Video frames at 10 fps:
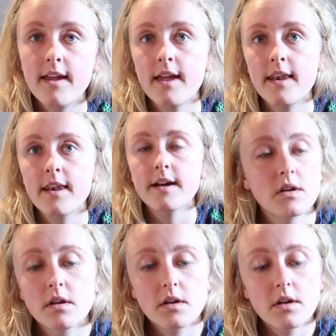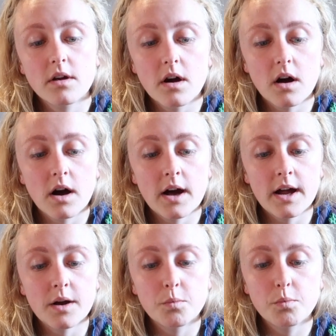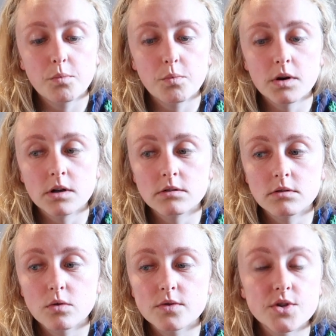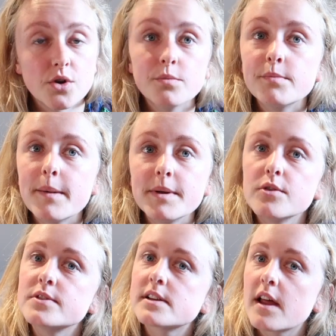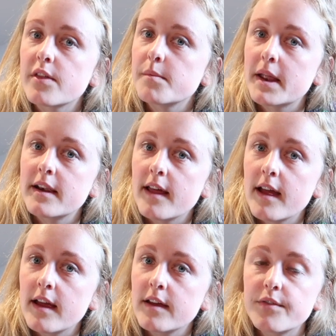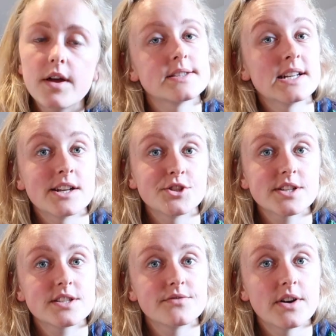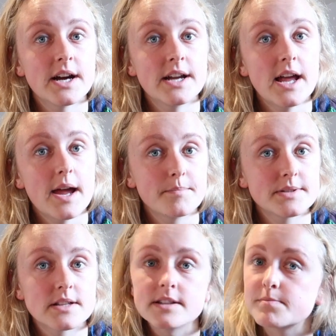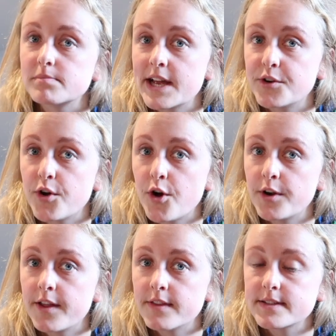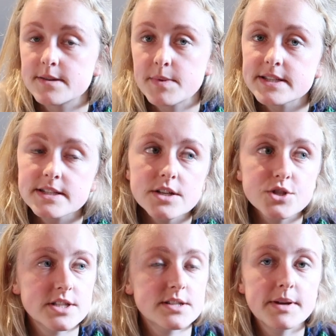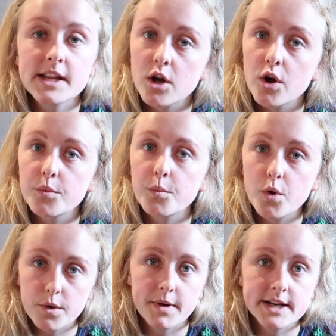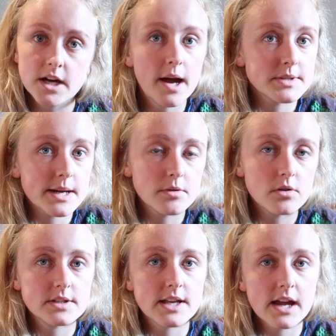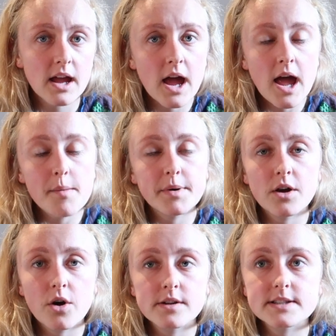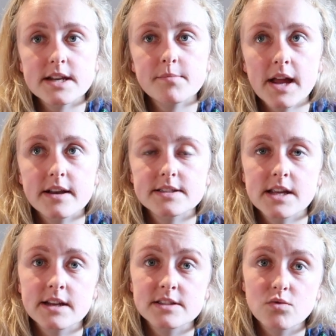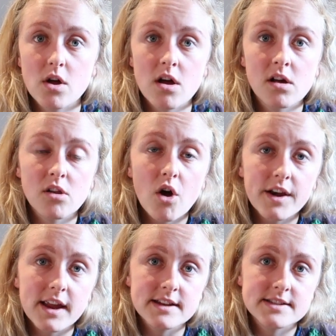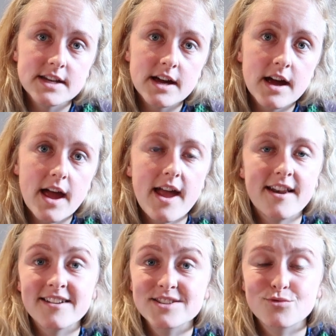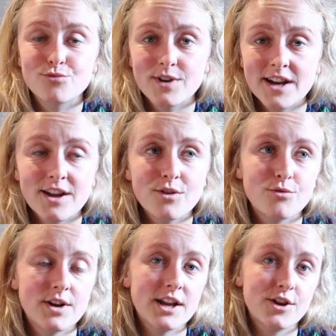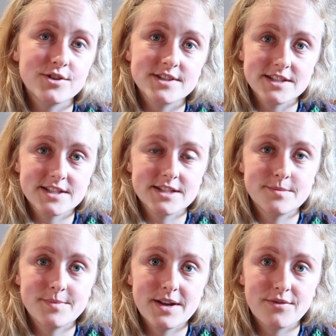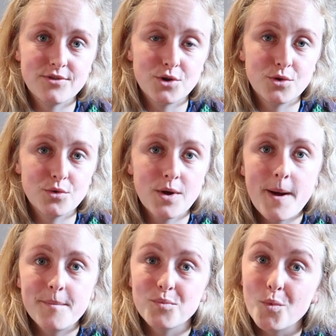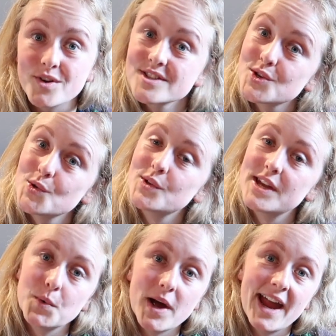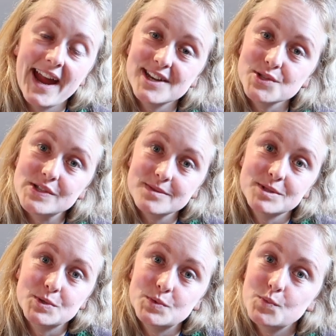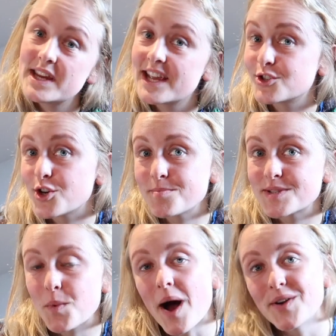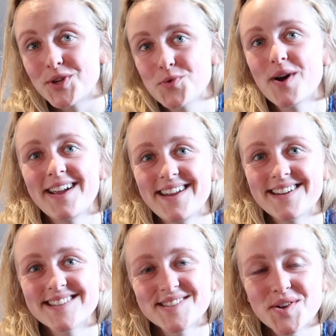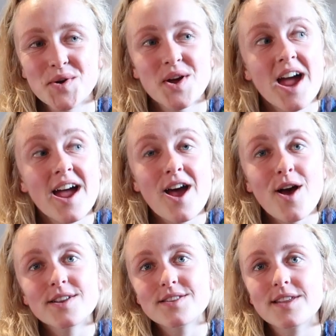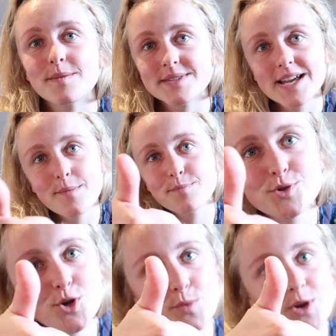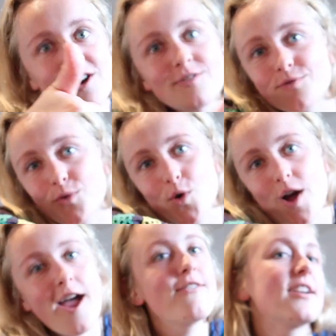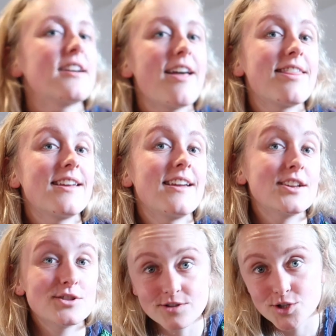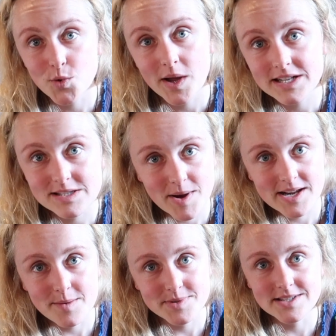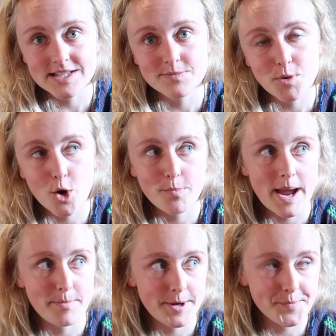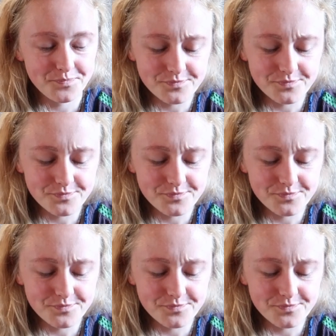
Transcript: then I will also maybe use another Monday as an unjustified absence later on in the semester, just depending on what my timetable looks like. But it honestly makes things a lot easier, and it's a really, really good system if you want to get away and do some little weekend trips while you are here. So thumbs up Jean Moulin for having the 2 unexplained absences per paper.